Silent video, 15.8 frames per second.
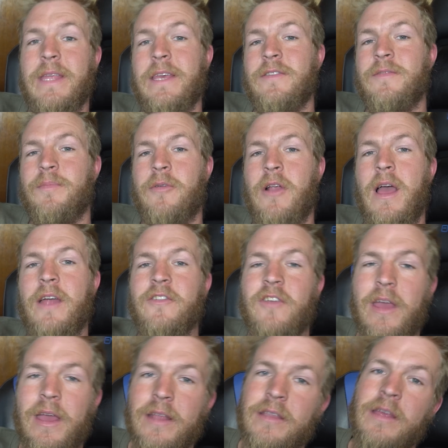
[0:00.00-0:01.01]
This
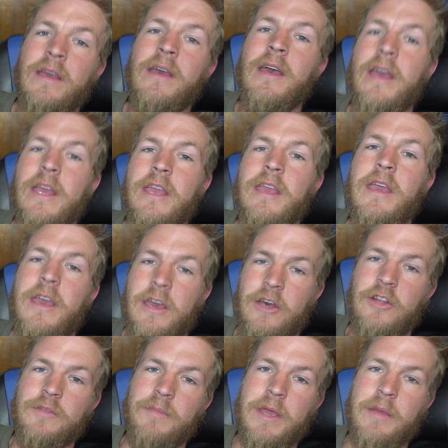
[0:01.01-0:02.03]
project
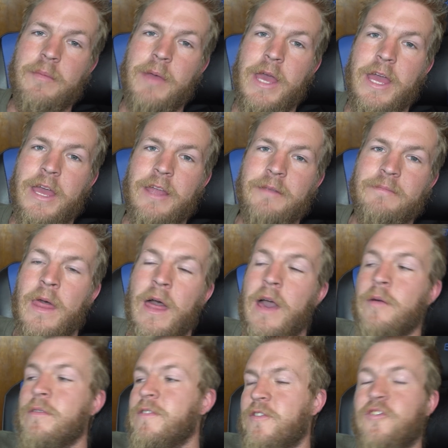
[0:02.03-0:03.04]
killed me, man.
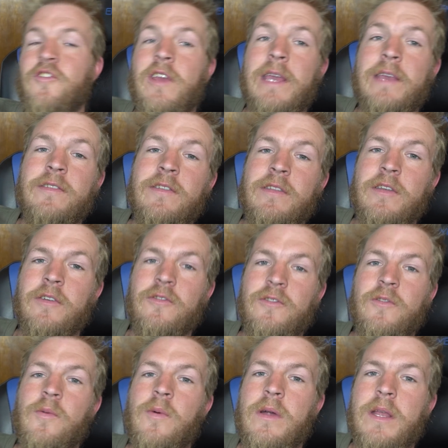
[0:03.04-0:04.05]
I was chasing those
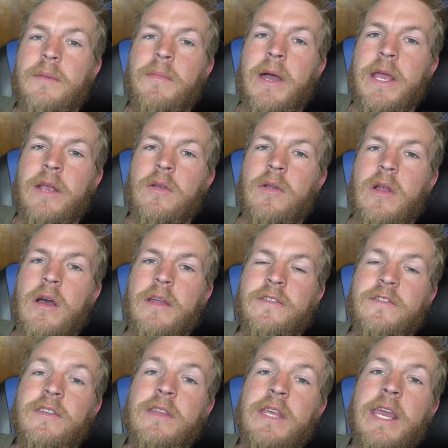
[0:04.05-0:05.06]
20
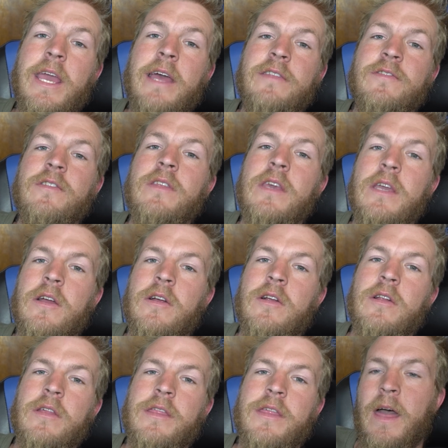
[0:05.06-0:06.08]
microns to the ends of the
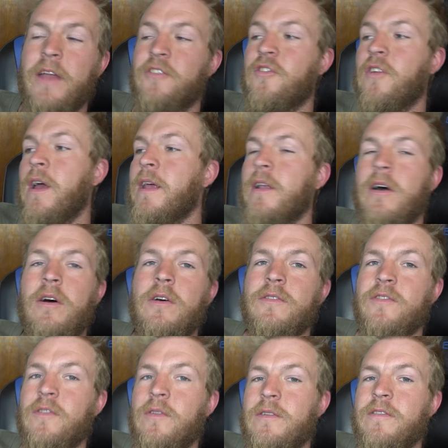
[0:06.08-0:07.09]
earth. I tried all
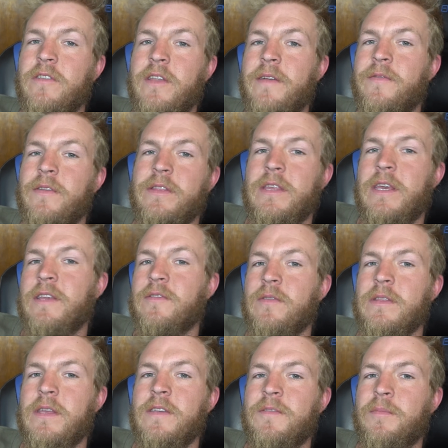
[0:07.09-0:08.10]
sorts of different things
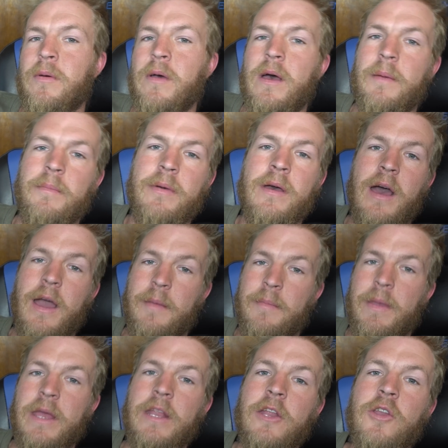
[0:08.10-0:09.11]
with this pump. I
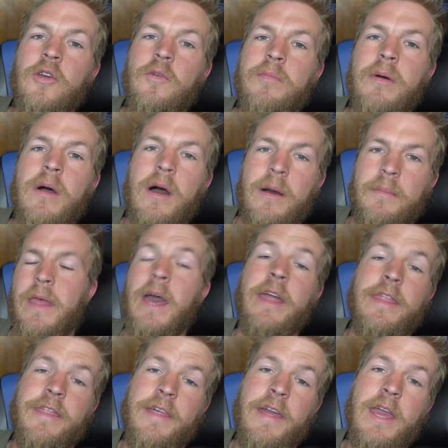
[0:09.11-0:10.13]
made a new pump. I
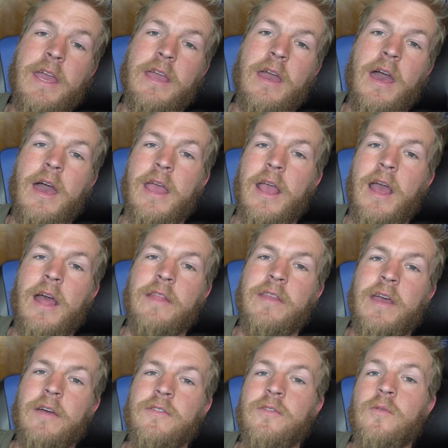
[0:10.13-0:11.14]
think I got
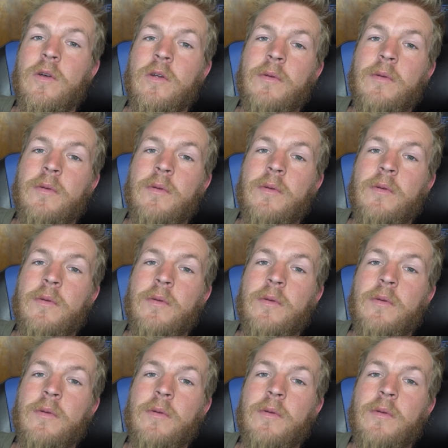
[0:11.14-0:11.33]
down to